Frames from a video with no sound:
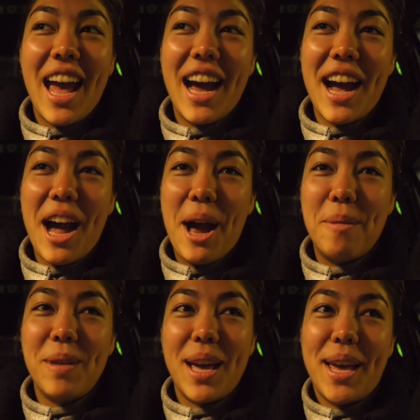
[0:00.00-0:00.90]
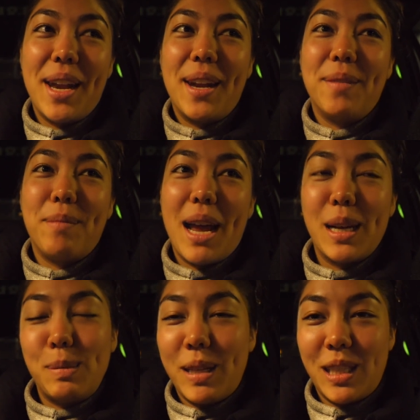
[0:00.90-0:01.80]
And my
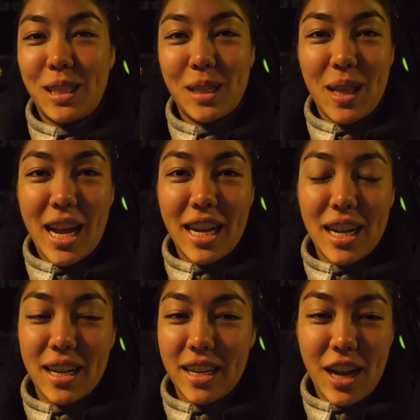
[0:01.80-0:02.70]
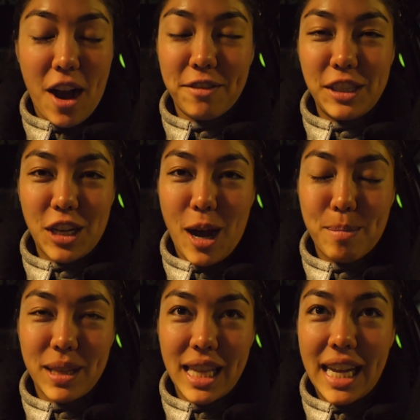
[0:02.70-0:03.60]
expenses are like a coffee
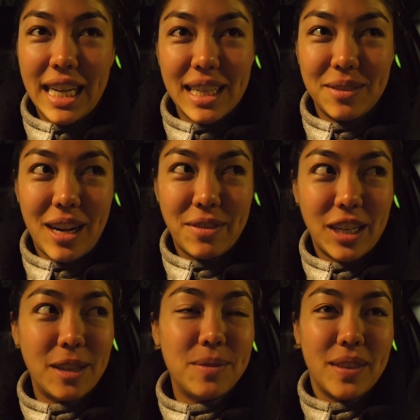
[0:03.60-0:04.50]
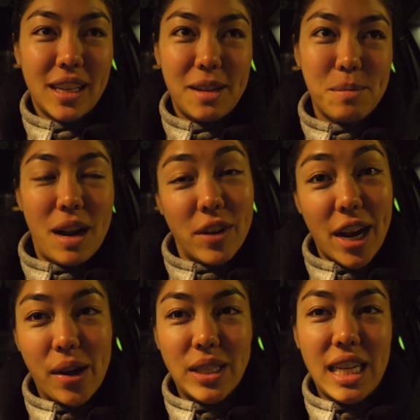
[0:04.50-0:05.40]
shop and like whatever, whenever I
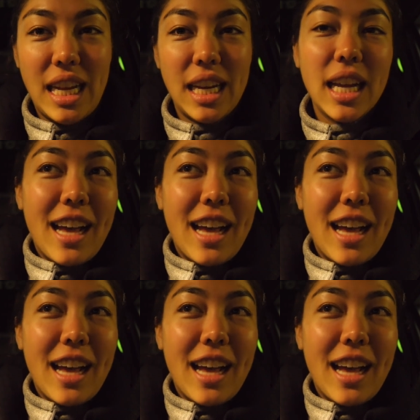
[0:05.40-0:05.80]
go out to eat.